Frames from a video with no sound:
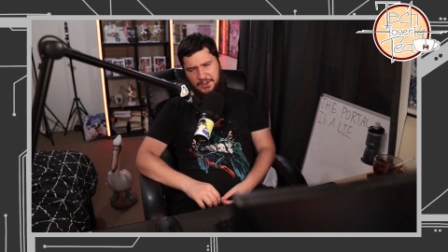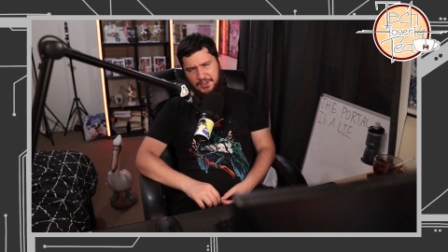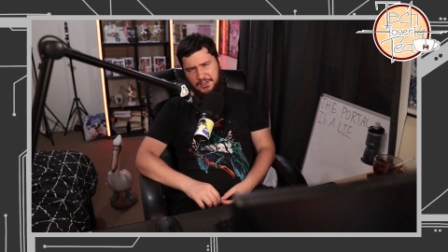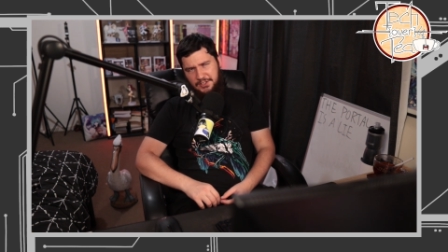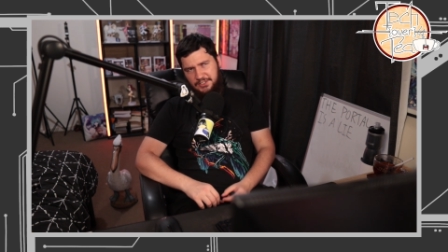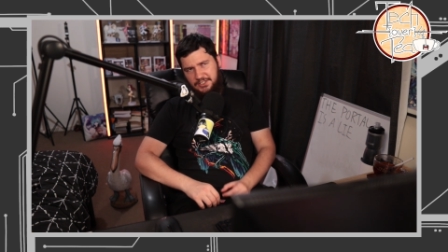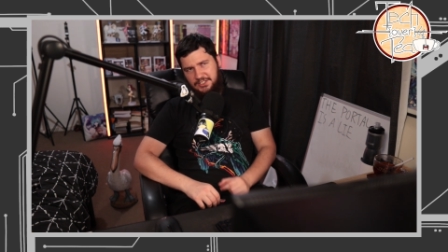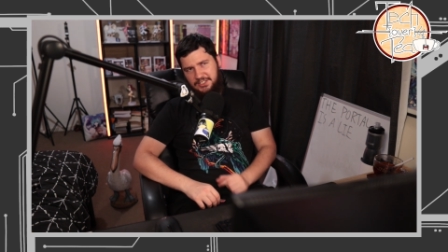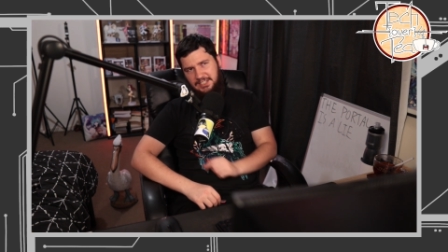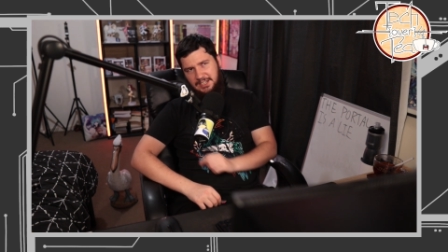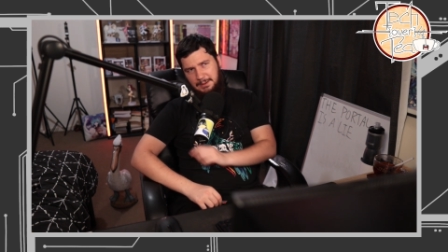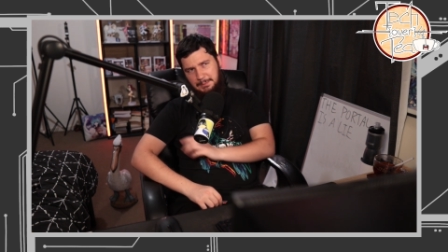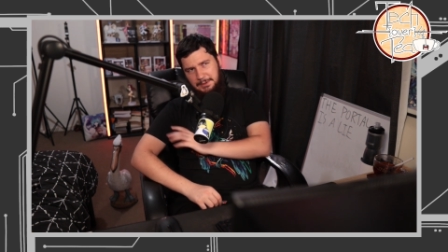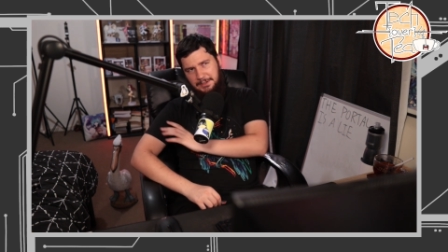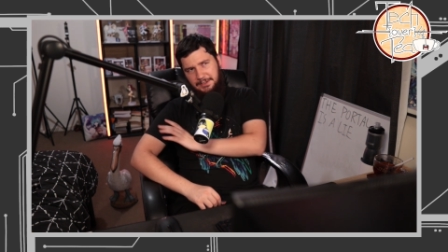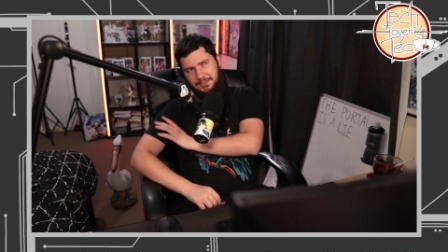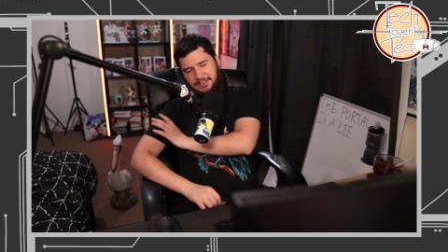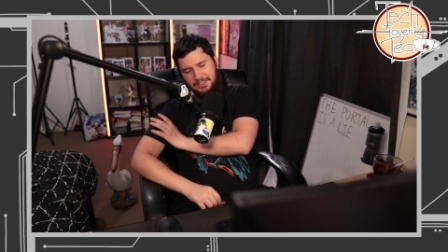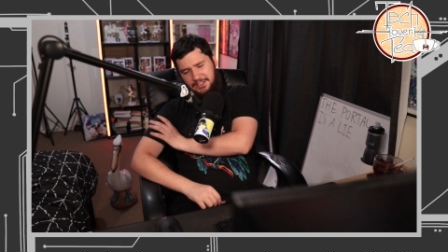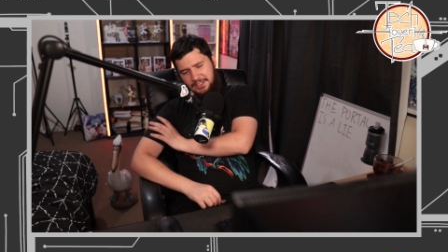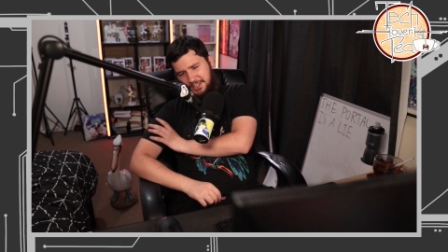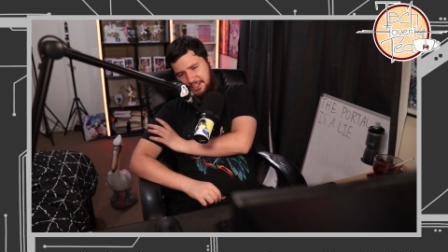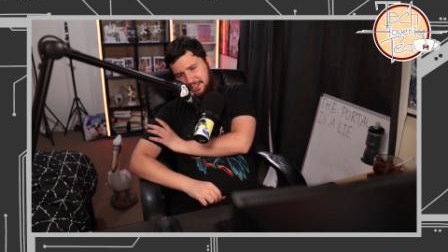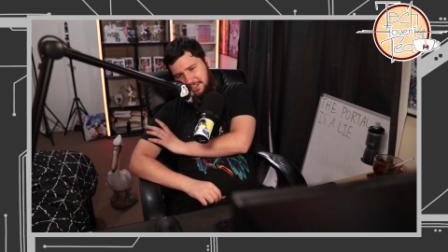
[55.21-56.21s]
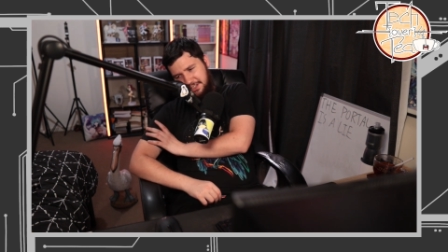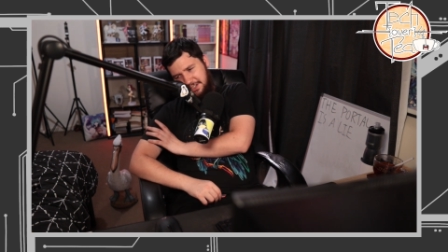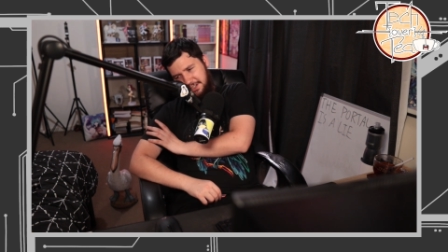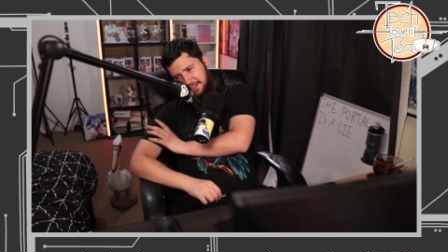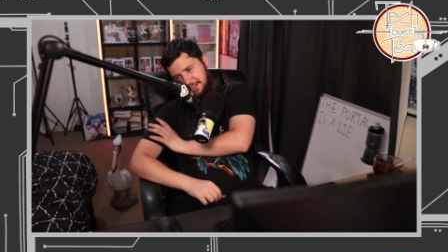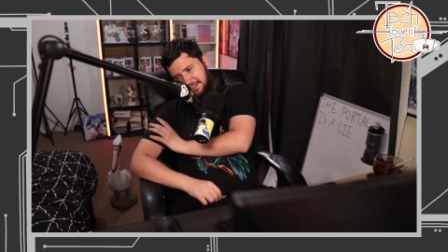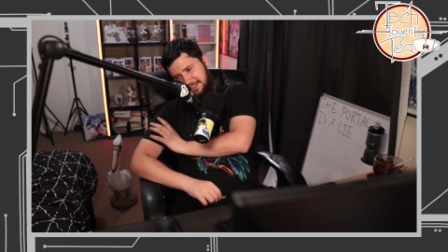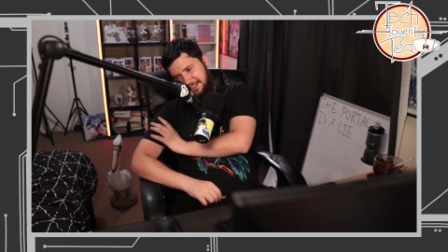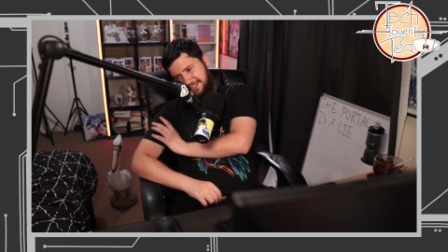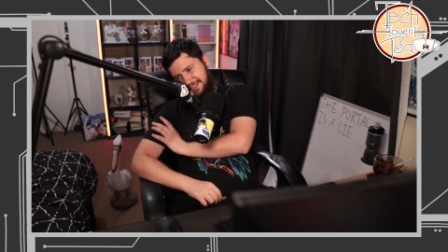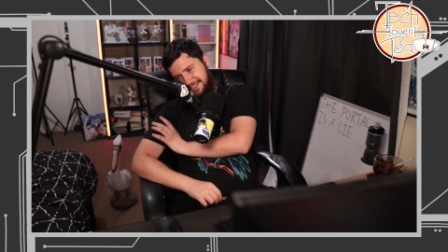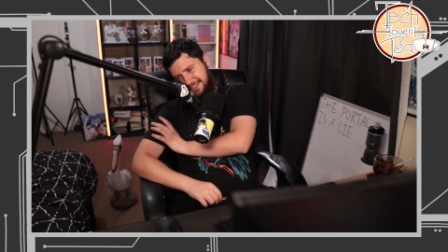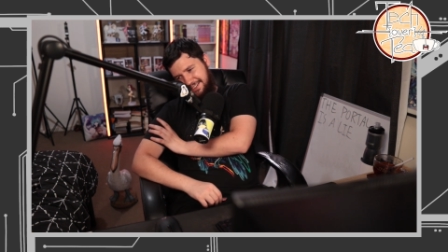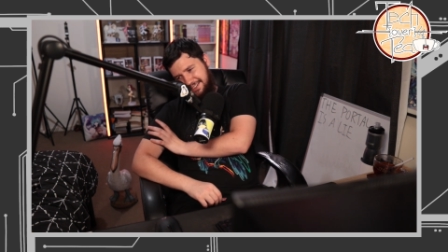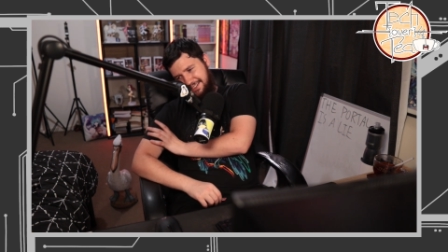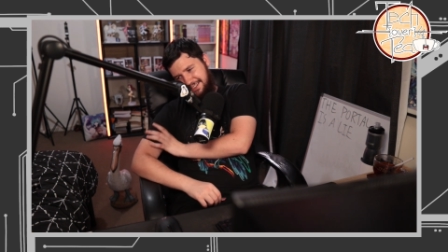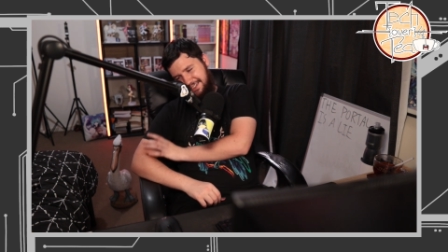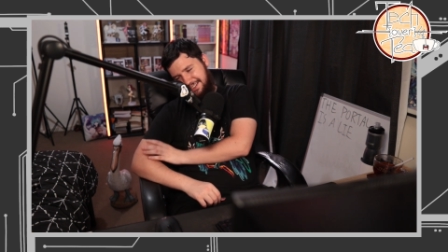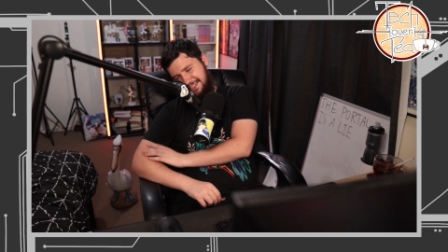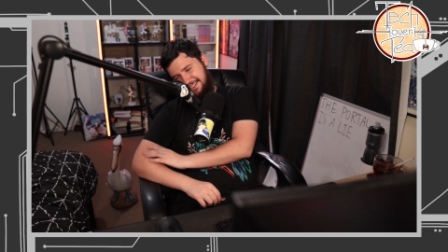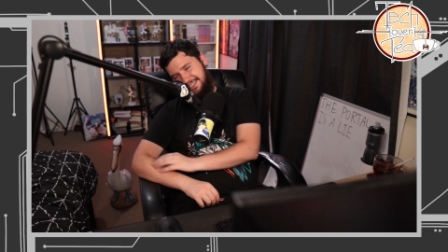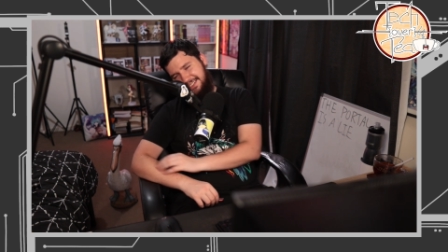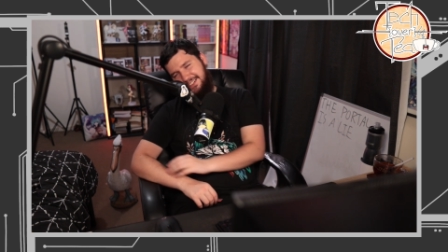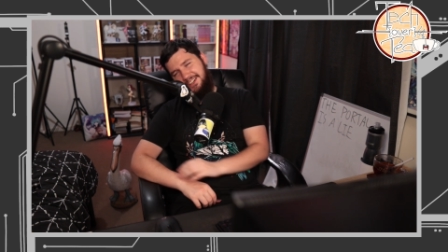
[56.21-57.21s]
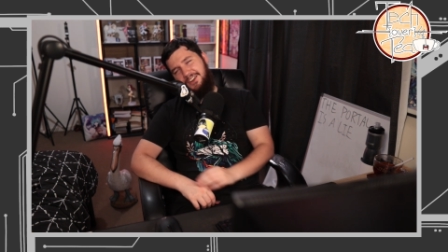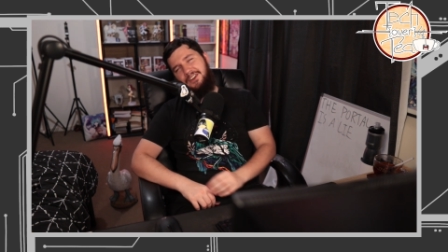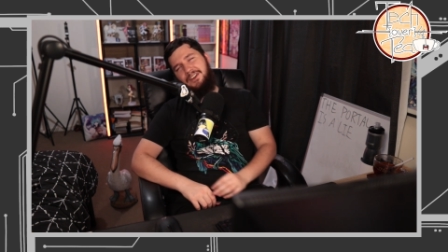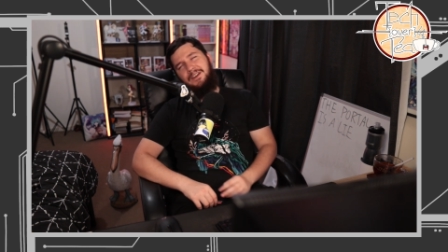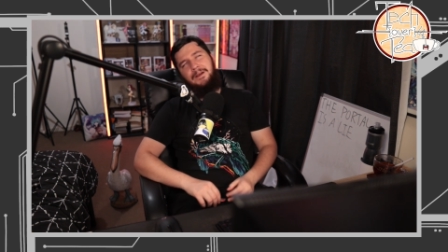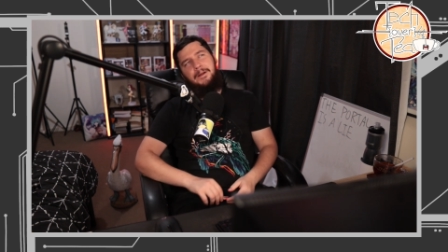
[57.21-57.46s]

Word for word: some of the, you know,